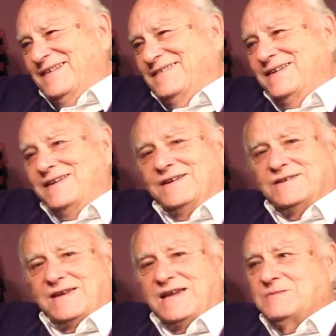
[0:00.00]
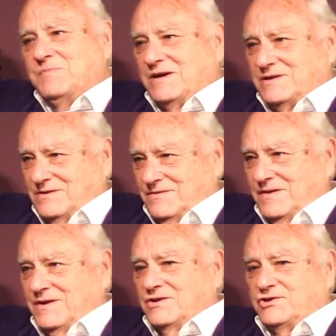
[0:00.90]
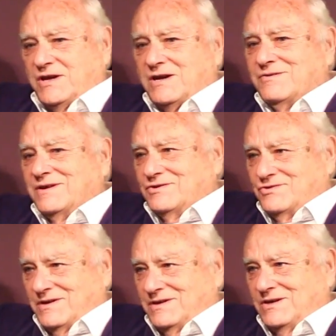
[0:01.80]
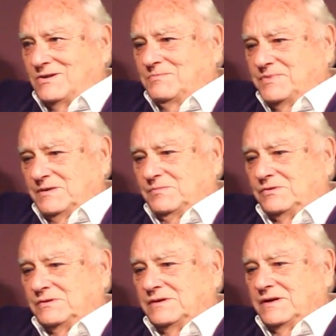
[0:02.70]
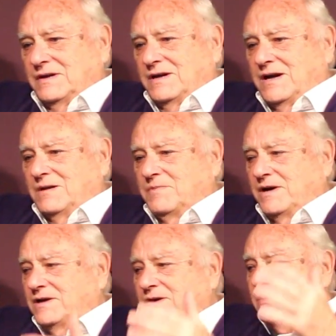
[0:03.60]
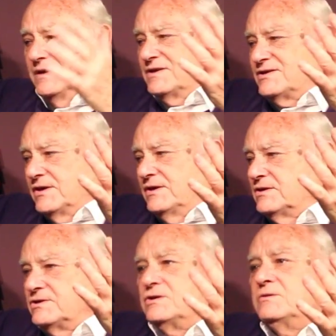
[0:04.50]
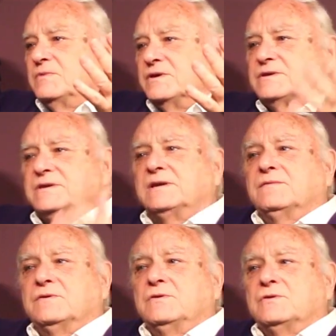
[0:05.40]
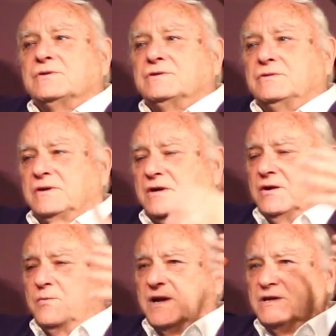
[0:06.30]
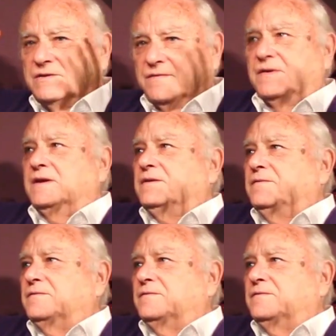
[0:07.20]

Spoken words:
And healing is an aspect of sharing and trying to help people. And by learning certain attunements, then of course, or ways of